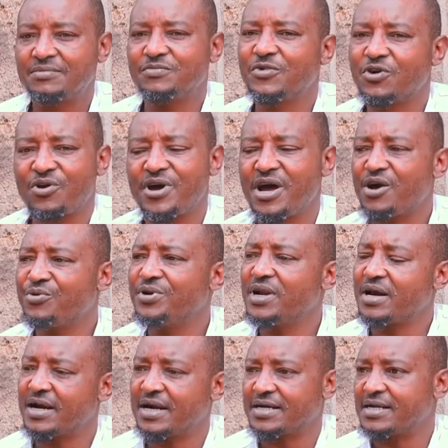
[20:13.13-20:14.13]
roho yangu
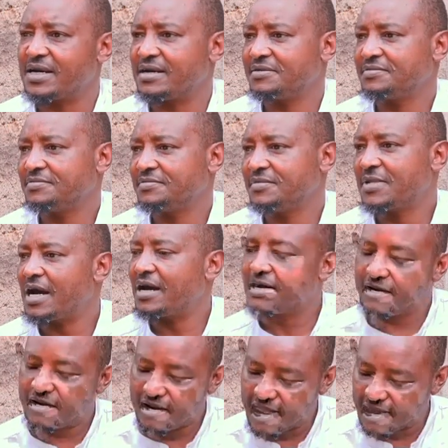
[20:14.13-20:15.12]
inakata. Mm.
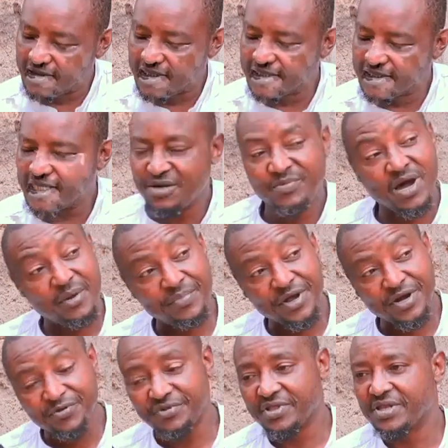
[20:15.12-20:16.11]
And the same
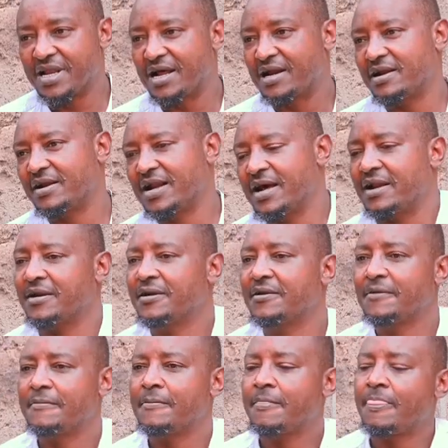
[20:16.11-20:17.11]
happened with Dan. Mm.
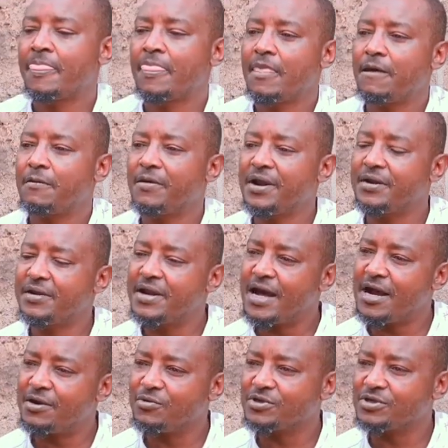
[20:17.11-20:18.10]
When
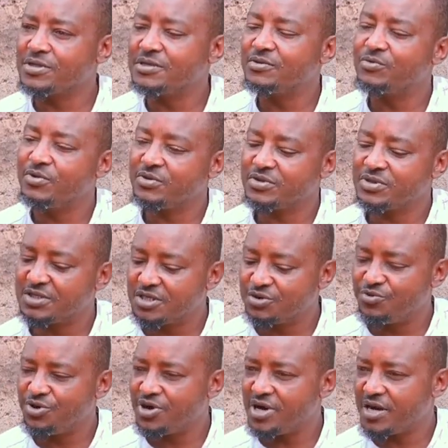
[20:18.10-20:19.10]
Dan was,
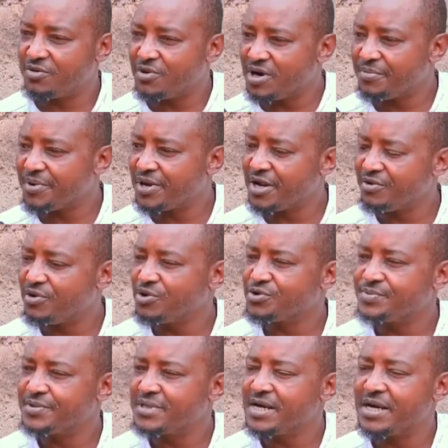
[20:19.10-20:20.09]
siku hiyo alikuwa napelekwa
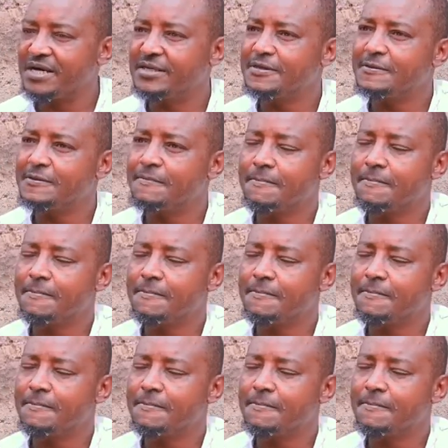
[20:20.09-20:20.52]
hospitali,